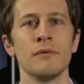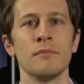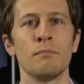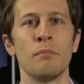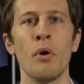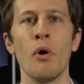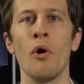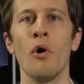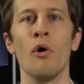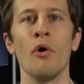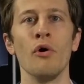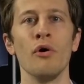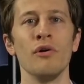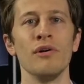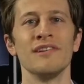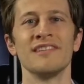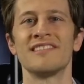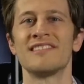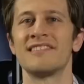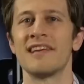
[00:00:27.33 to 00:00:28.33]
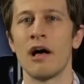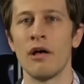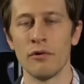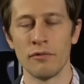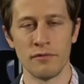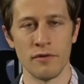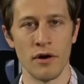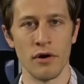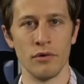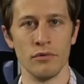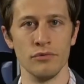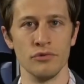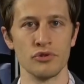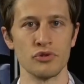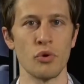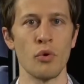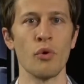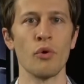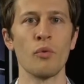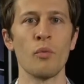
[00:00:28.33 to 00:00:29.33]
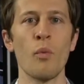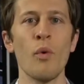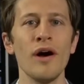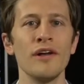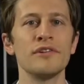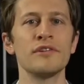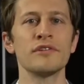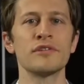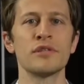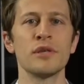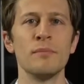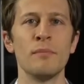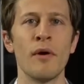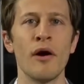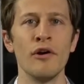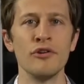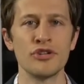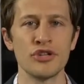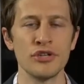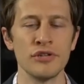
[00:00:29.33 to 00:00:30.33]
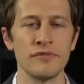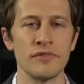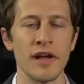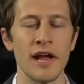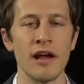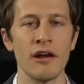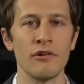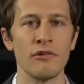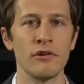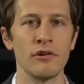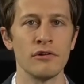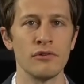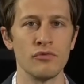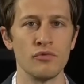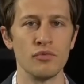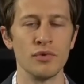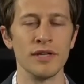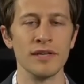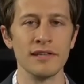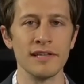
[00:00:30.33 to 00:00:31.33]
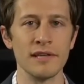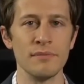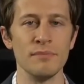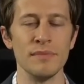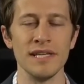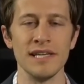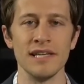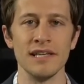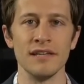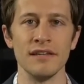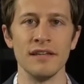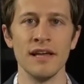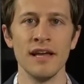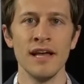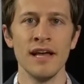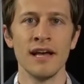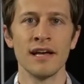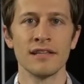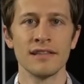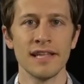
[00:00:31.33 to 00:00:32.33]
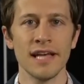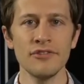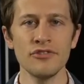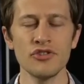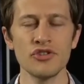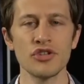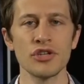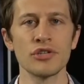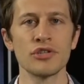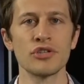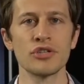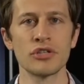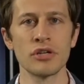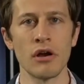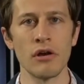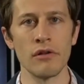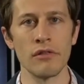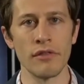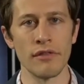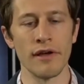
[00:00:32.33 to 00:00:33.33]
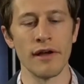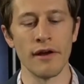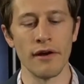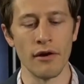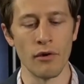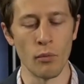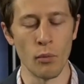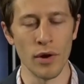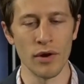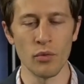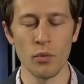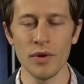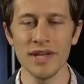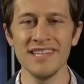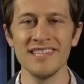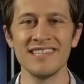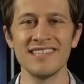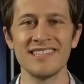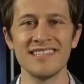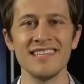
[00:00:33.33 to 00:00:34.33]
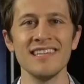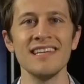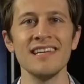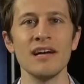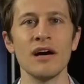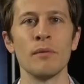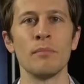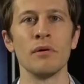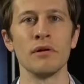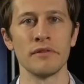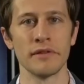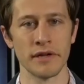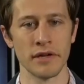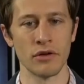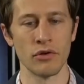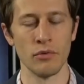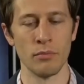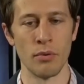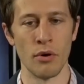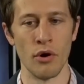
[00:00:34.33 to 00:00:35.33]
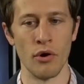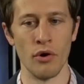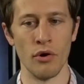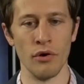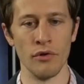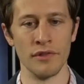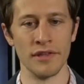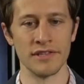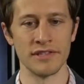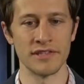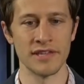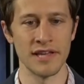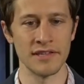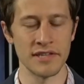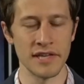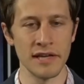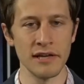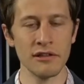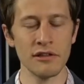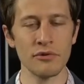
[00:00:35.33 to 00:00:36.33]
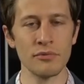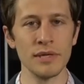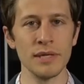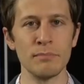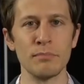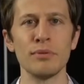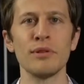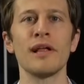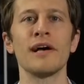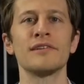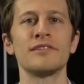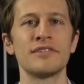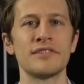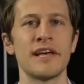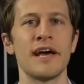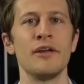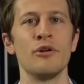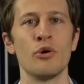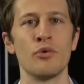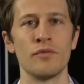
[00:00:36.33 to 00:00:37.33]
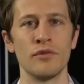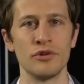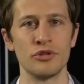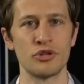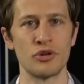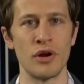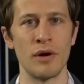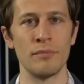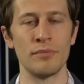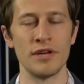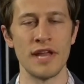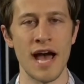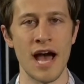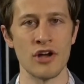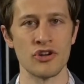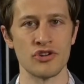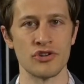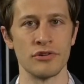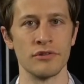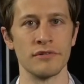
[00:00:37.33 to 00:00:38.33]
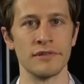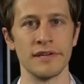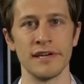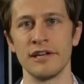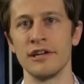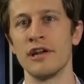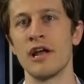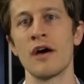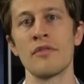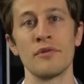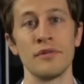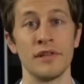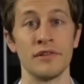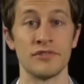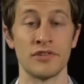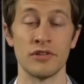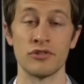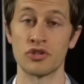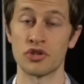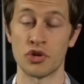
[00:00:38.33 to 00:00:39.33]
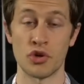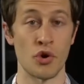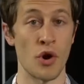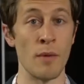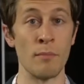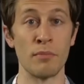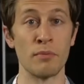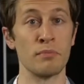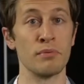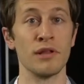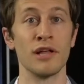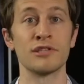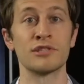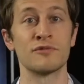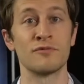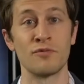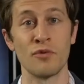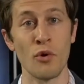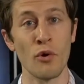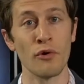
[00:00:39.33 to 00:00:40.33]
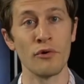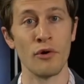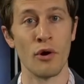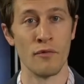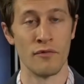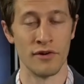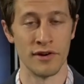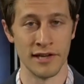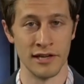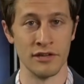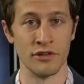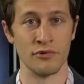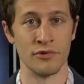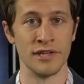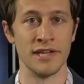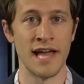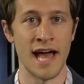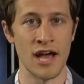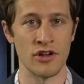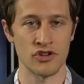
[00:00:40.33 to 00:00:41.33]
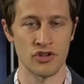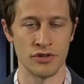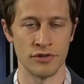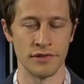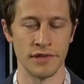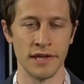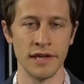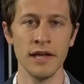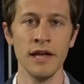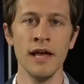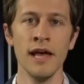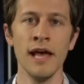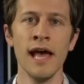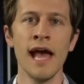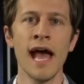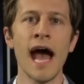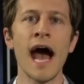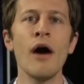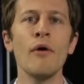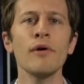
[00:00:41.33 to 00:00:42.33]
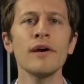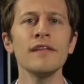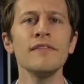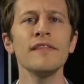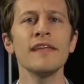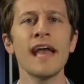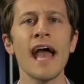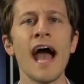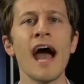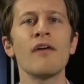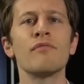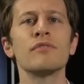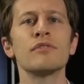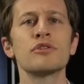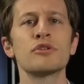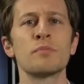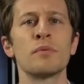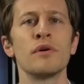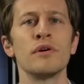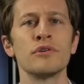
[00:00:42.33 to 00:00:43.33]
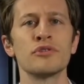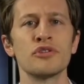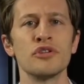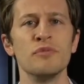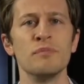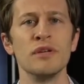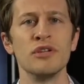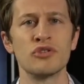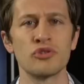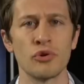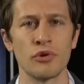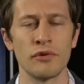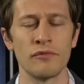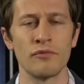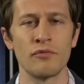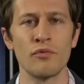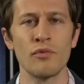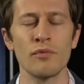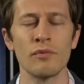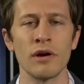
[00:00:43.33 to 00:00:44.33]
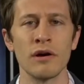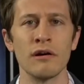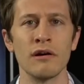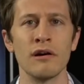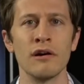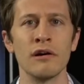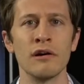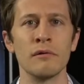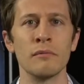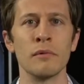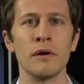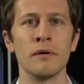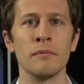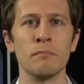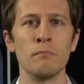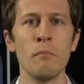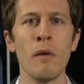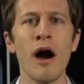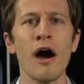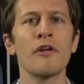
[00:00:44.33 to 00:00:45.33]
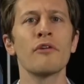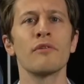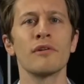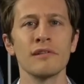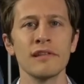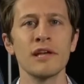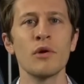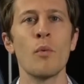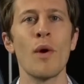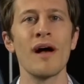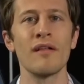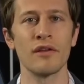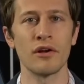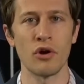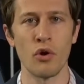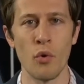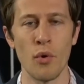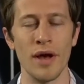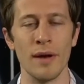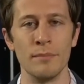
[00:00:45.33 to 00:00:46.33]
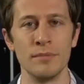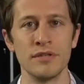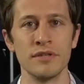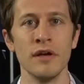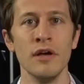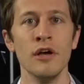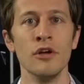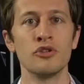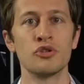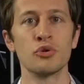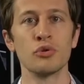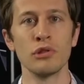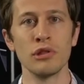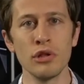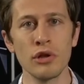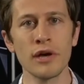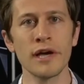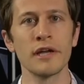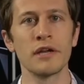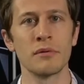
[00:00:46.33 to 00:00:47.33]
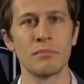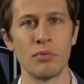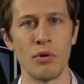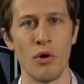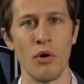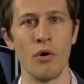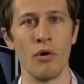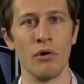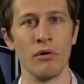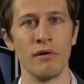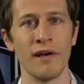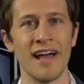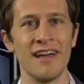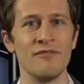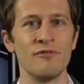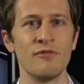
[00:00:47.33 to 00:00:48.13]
poll cell phones? Or what does the margin of error really mean? Let's just start there. When we see a political poll that says Hillary plus 10 over Trump nationally, and another that says Trump plus 4 over Hillary nationally, how can the average person be sort of moderately well equipped to look at a poll and